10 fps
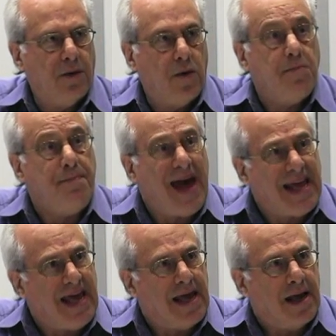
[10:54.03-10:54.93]
We're
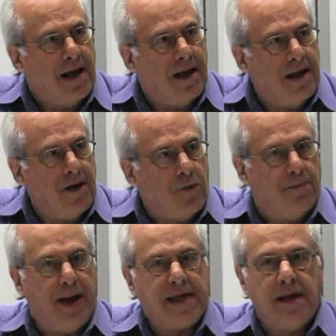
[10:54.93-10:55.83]
begging.
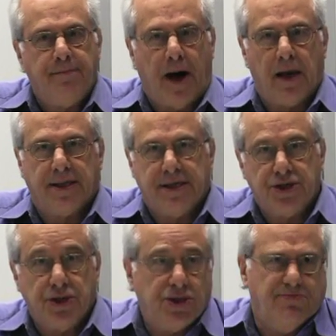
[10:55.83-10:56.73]
We're begging
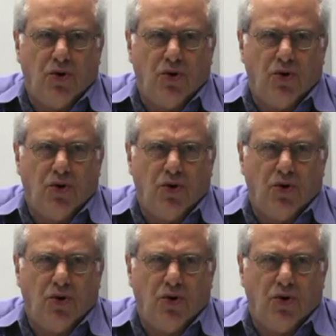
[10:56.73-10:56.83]
politicians,